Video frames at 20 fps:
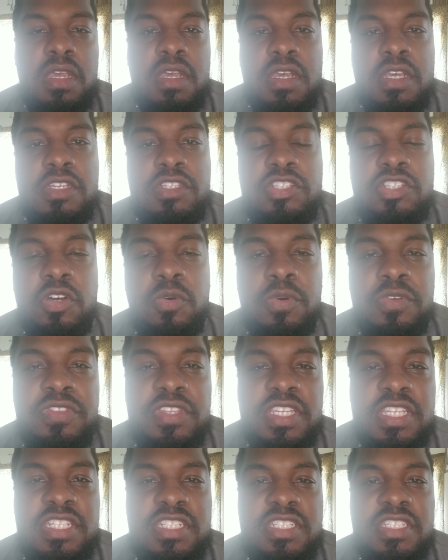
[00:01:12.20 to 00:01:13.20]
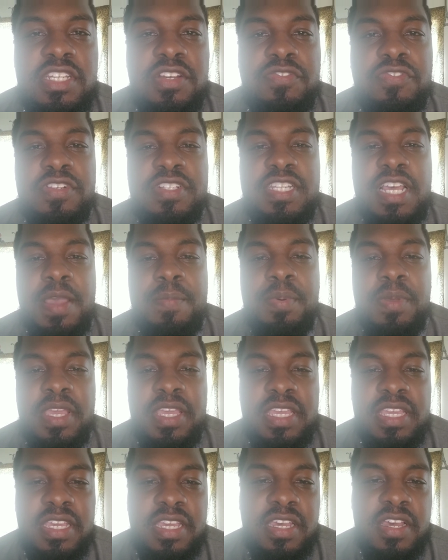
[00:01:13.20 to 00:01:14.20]
So with each different type of
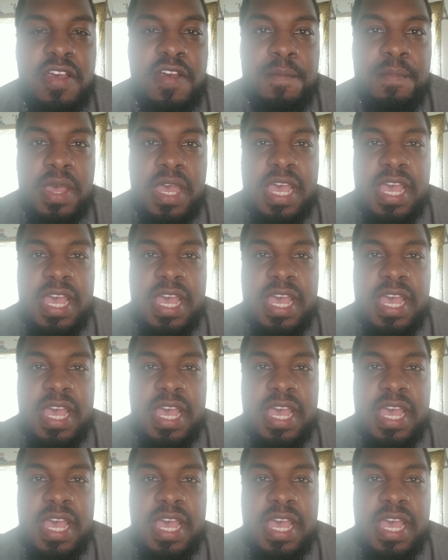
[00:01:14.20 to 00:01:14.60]
income,